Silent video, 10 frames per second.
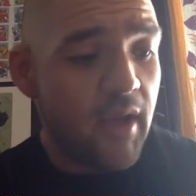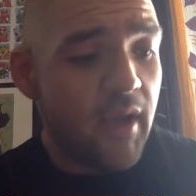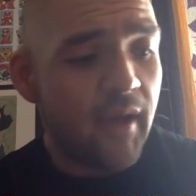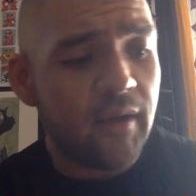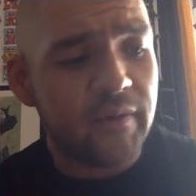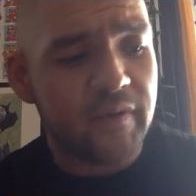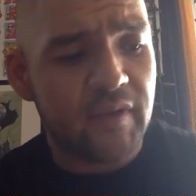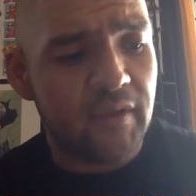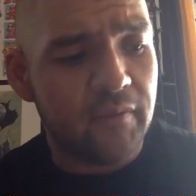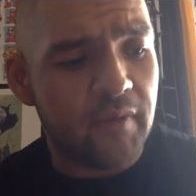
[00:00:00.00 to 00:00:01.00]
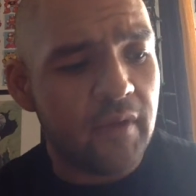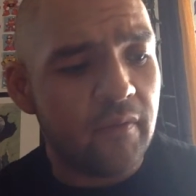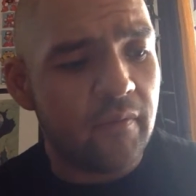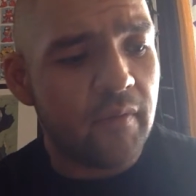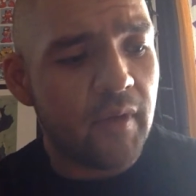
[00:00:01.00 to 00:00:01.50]
honestly don't
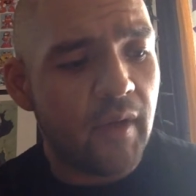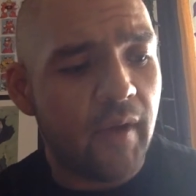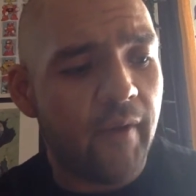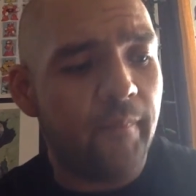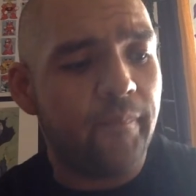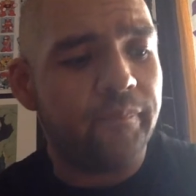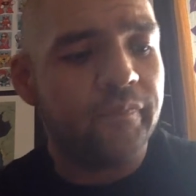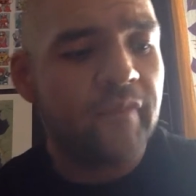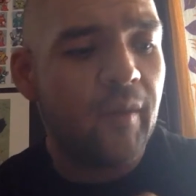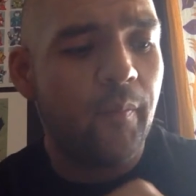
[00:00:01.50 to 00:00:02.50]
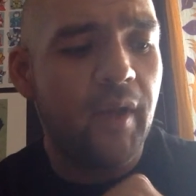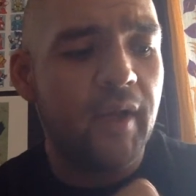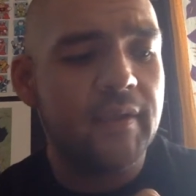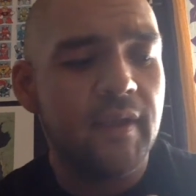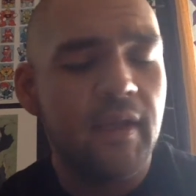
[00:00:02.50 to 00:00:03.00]
know.
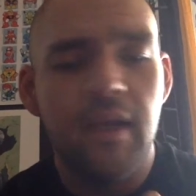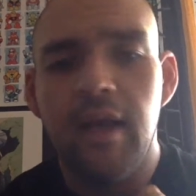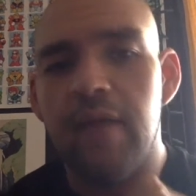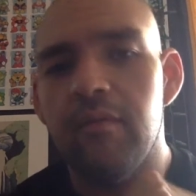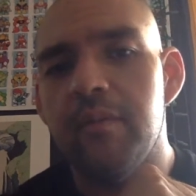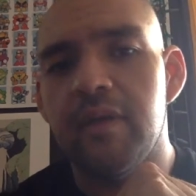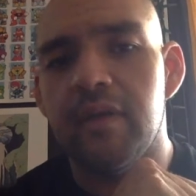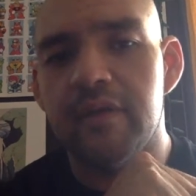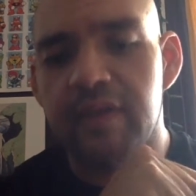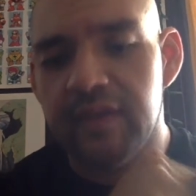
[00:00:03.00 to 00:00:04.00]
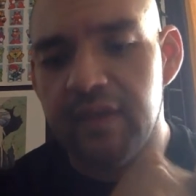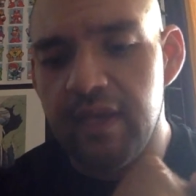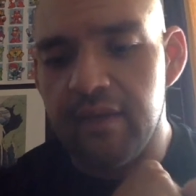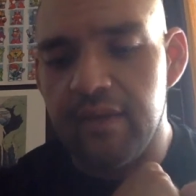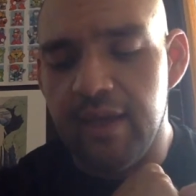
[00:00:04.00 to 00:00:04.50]
But I will be honest and
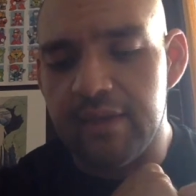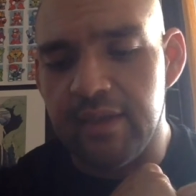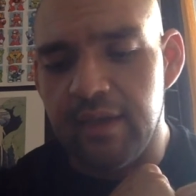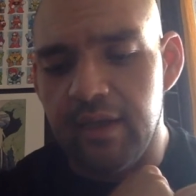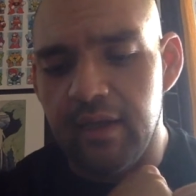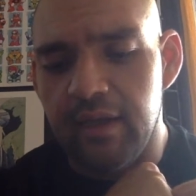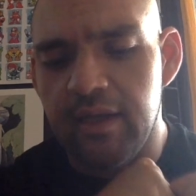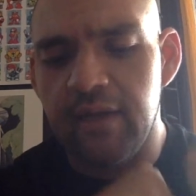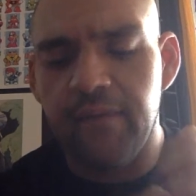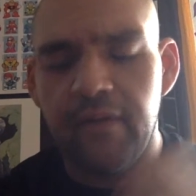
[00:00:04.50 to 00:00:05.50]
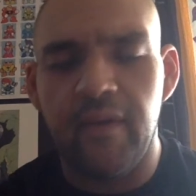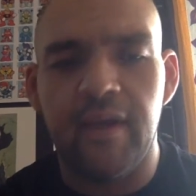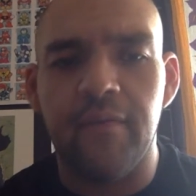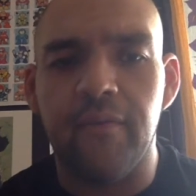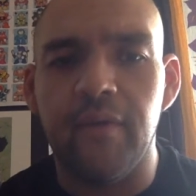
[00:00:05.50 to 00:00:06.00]
say that I kind of felt like
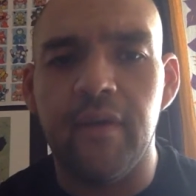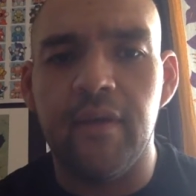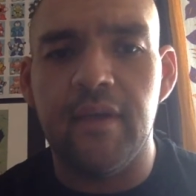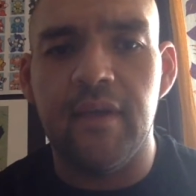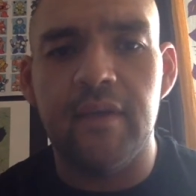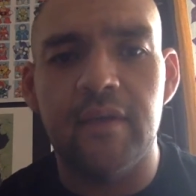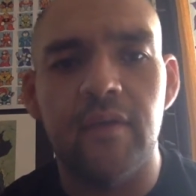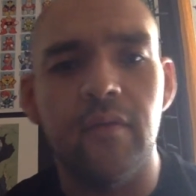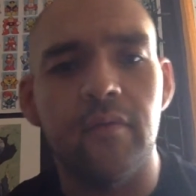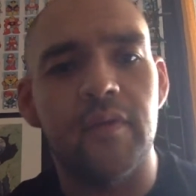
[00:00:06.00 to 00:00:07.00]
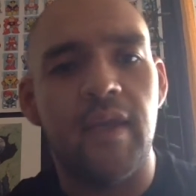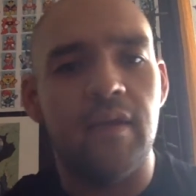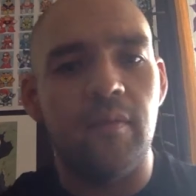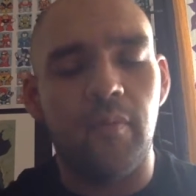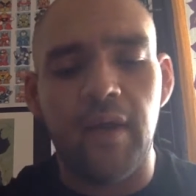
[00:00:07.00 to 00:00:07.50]
I really needed to
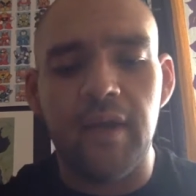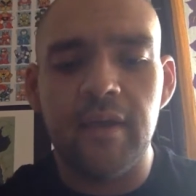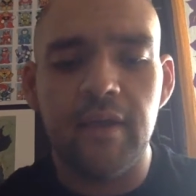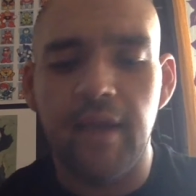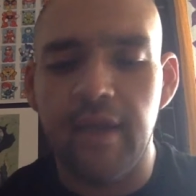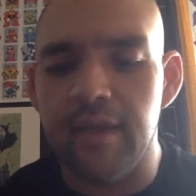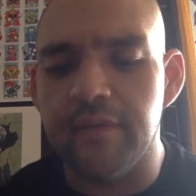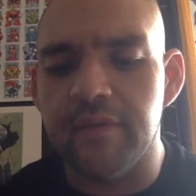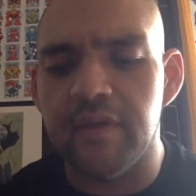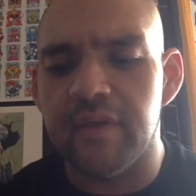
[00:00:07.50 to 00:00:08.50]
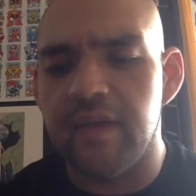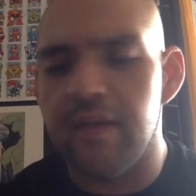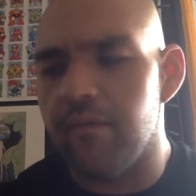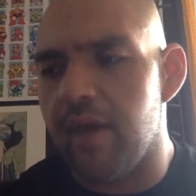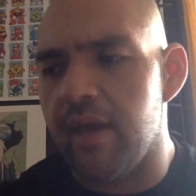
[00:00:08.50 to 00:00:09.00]
take a break and just get
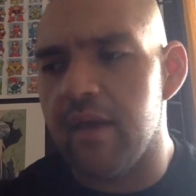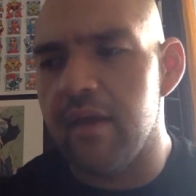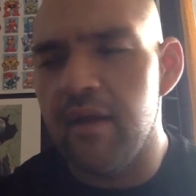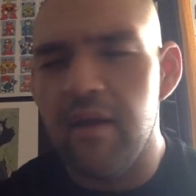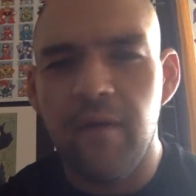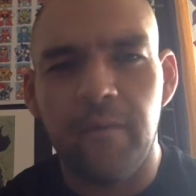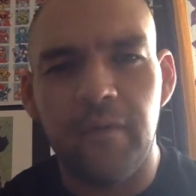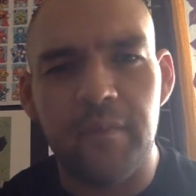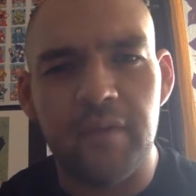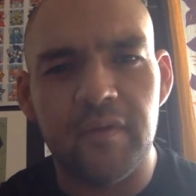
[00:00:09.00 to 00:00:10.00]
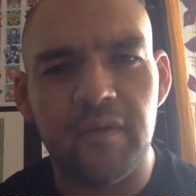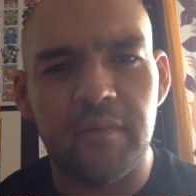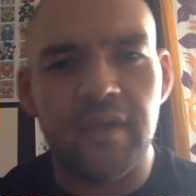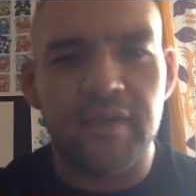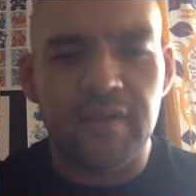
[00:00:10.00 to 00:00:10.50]
away from YouTube
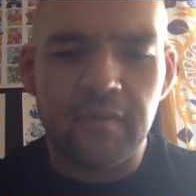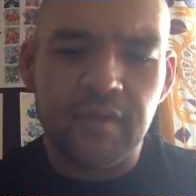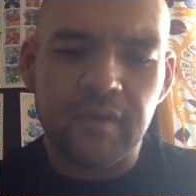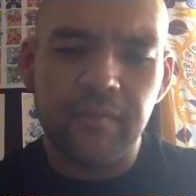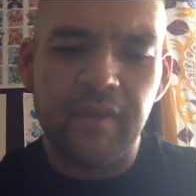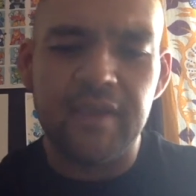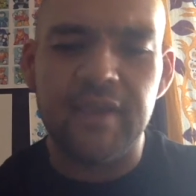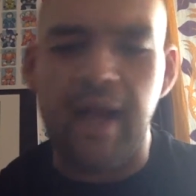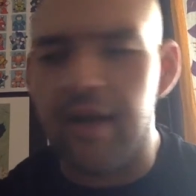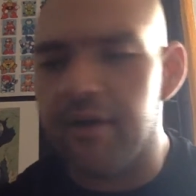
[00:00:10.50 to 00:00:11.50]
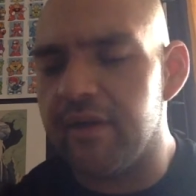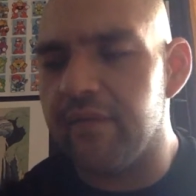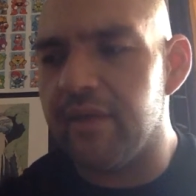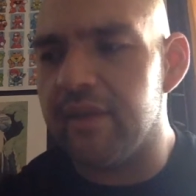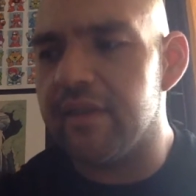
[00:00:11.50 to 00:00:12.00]
because I was just really tired
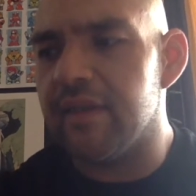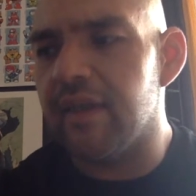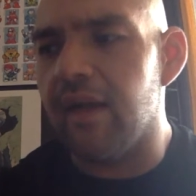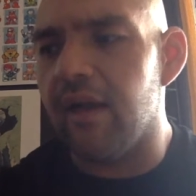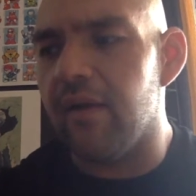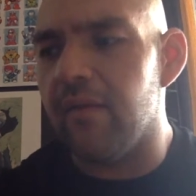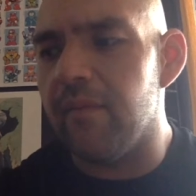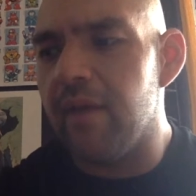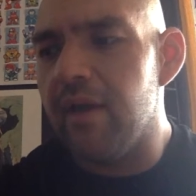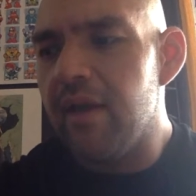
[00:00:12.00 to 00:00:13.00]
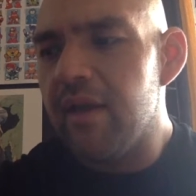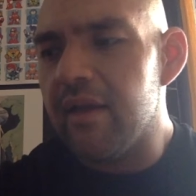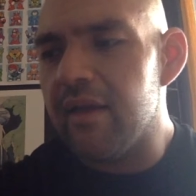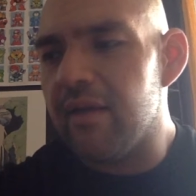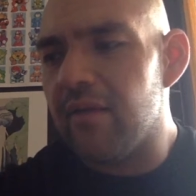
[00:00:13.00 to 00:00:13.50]
of it.
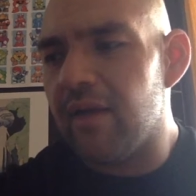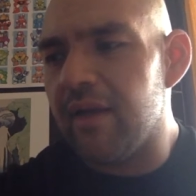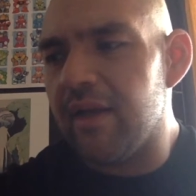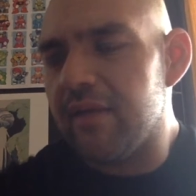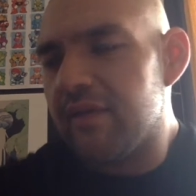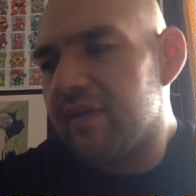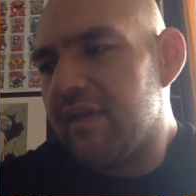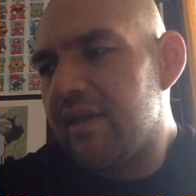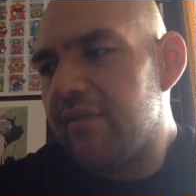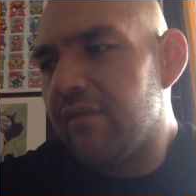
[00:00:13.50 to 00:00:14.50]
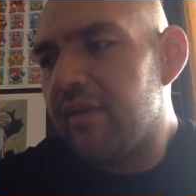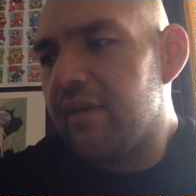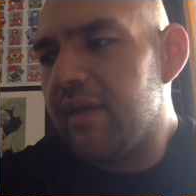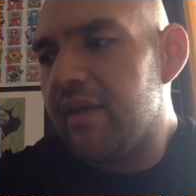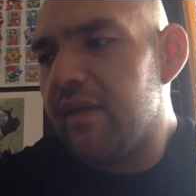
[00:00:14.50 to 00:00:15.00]
I just didn't
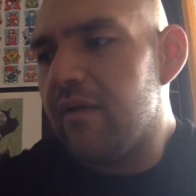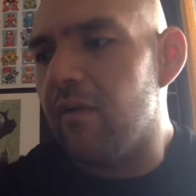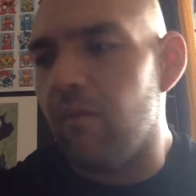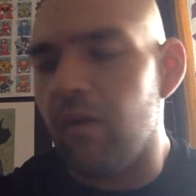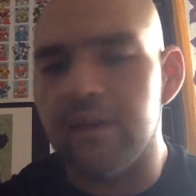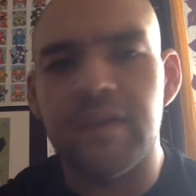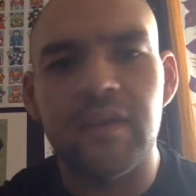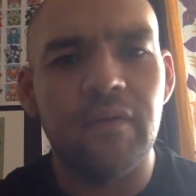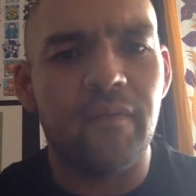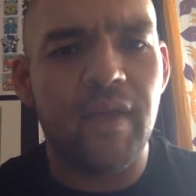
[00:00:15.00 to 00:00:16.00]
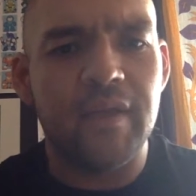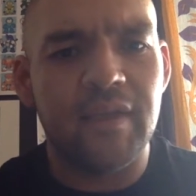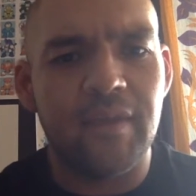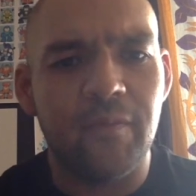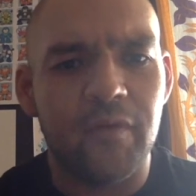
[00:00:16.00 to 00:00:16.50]
really want to invest
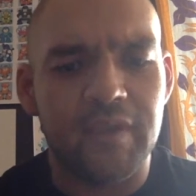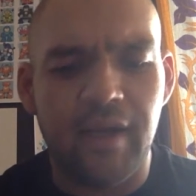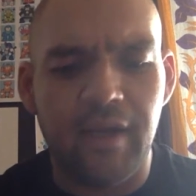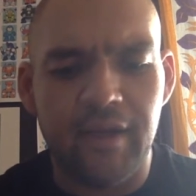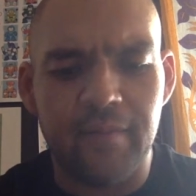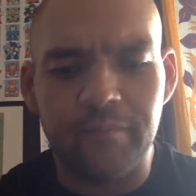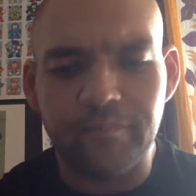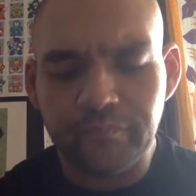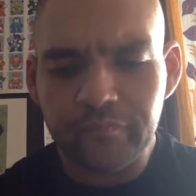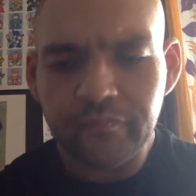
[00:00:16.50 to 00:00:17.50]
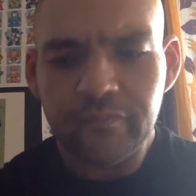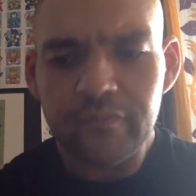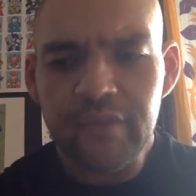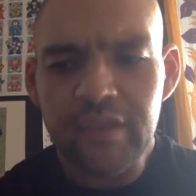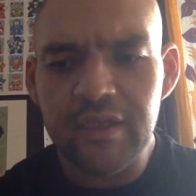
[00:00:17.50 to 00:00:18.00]
any more time
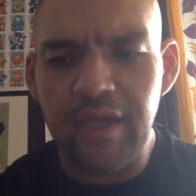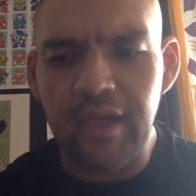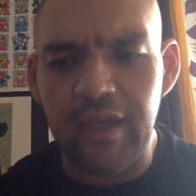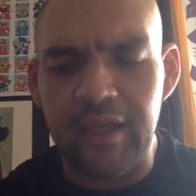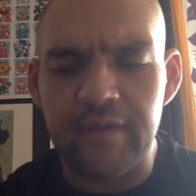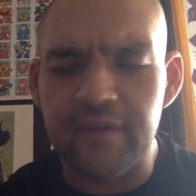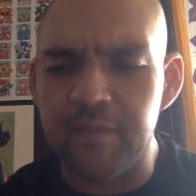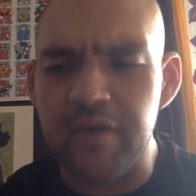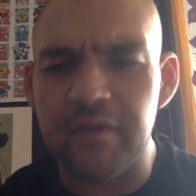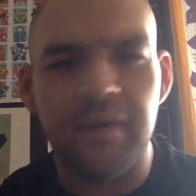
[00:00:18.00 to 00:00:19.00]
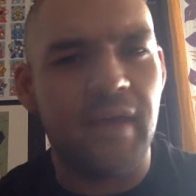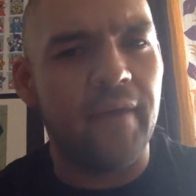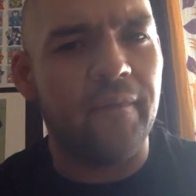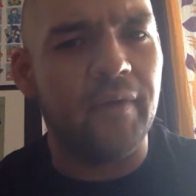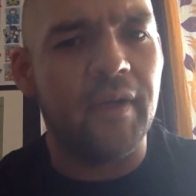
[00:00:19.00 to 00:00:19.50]
and especially
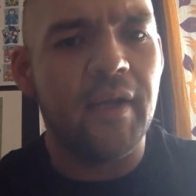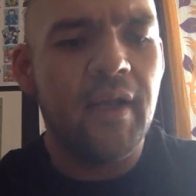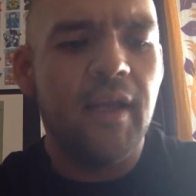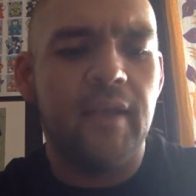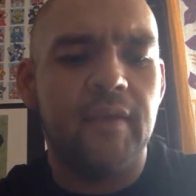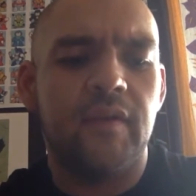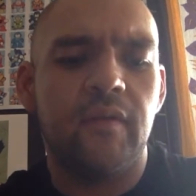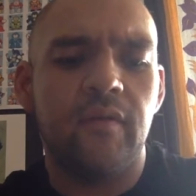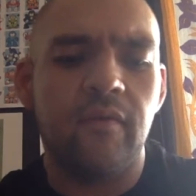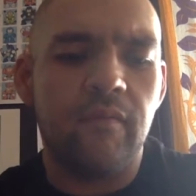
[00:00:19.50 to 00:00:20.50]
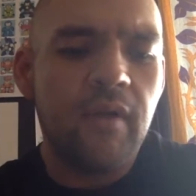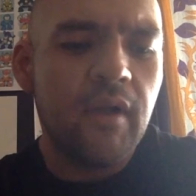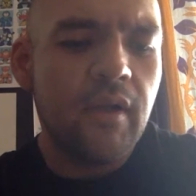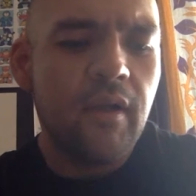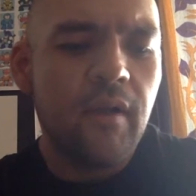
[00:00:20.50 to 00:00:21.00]
effort into
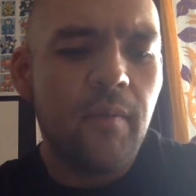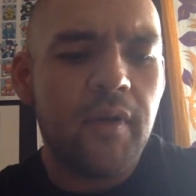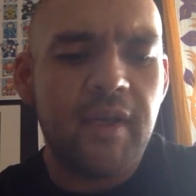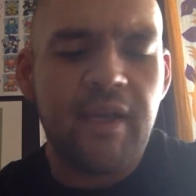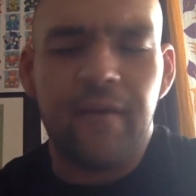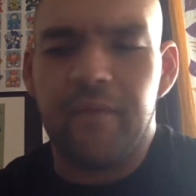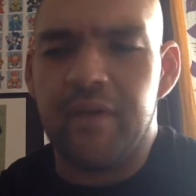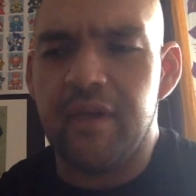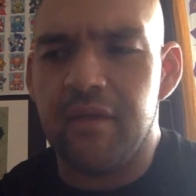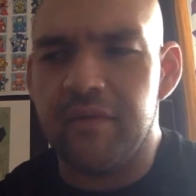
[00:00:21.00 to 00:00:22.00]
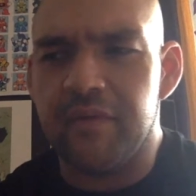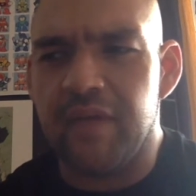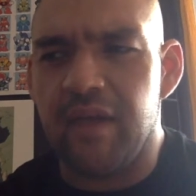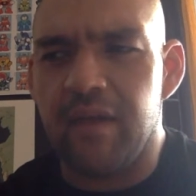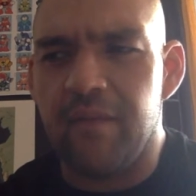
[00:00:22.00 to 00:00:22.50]
putting out videos,
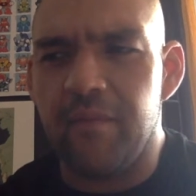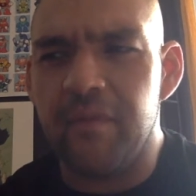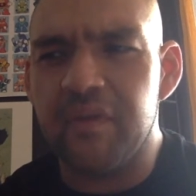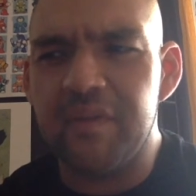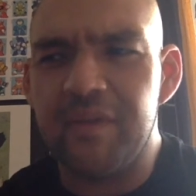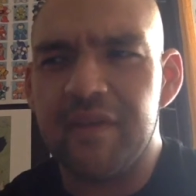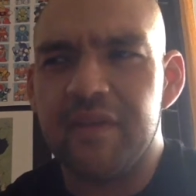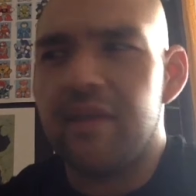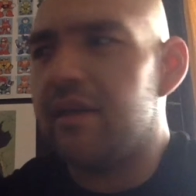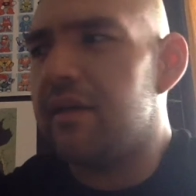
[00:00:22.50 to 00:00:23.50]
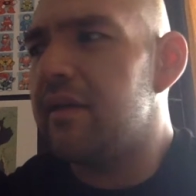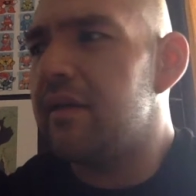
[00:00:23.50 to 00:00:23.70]
mostly because, like,